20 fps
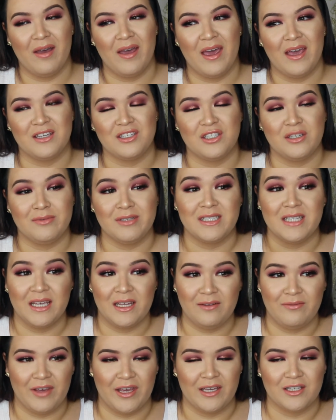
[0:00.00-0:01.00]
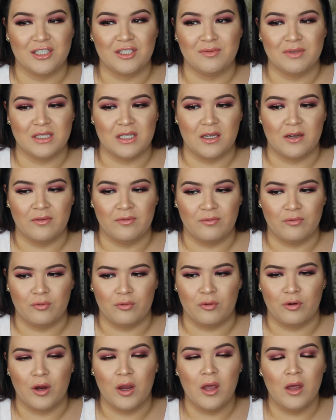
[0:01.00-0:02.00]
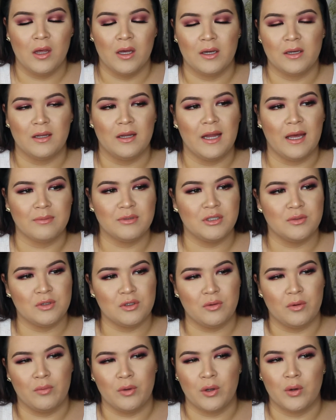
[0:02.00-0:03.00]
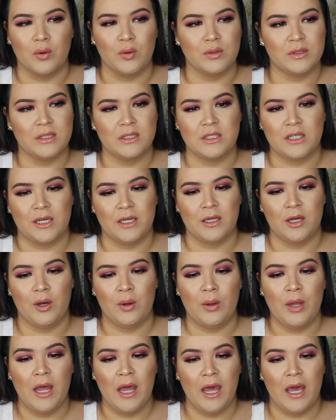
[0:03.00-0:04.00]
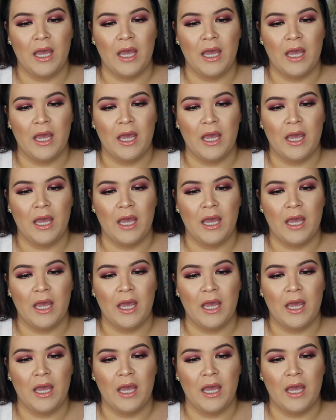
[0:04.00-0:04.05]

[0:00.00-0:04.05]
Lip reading: And she was in Vegas. She was there for a collab she was doing with Coles and J-Lo.